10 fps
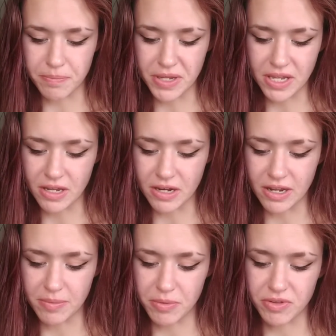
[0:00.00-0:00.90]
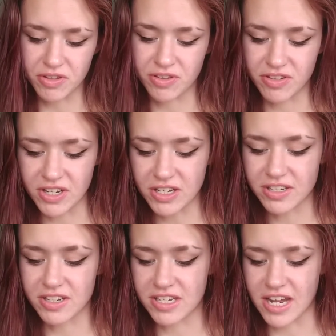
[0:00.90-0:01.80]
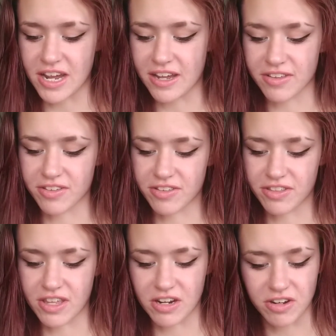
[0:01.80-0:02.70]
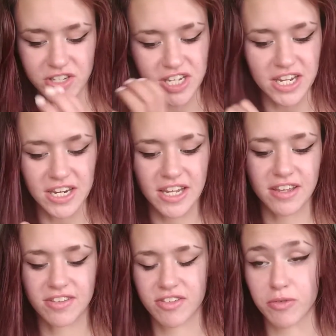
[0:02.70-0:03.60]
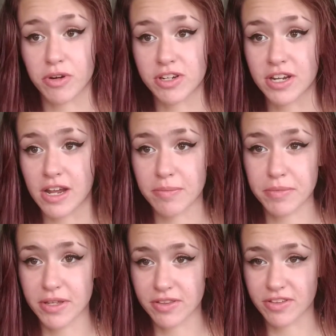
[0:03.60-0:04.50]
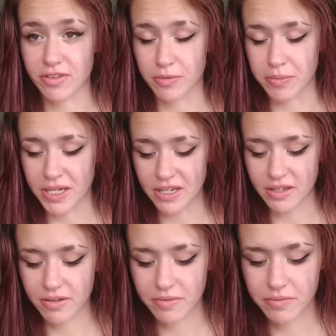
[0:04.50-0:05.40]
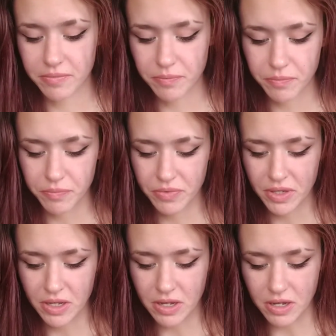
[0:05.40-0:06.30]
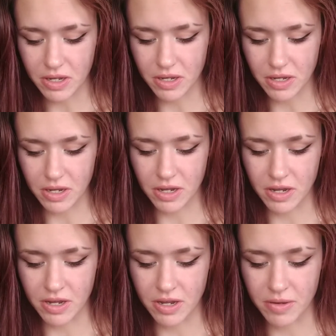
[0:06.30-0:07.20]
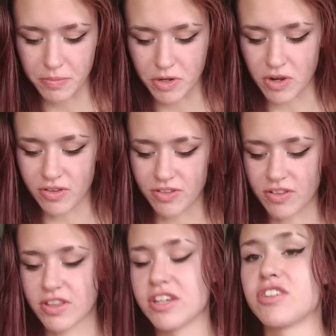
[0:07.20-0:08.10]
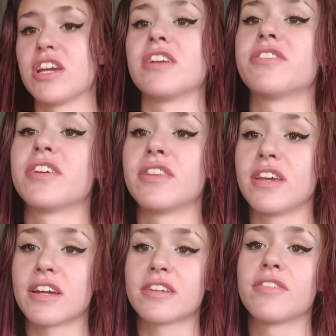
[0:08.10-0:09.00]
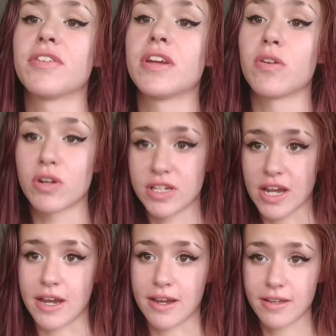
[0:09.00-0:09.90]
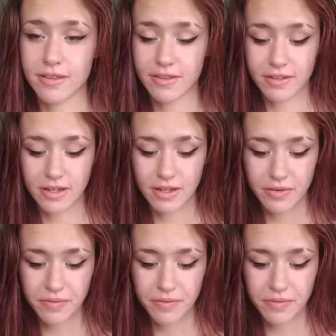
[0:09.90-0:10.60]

being unable to stick to tasks that are tedious or time-consuming, constantly changing the activity or task,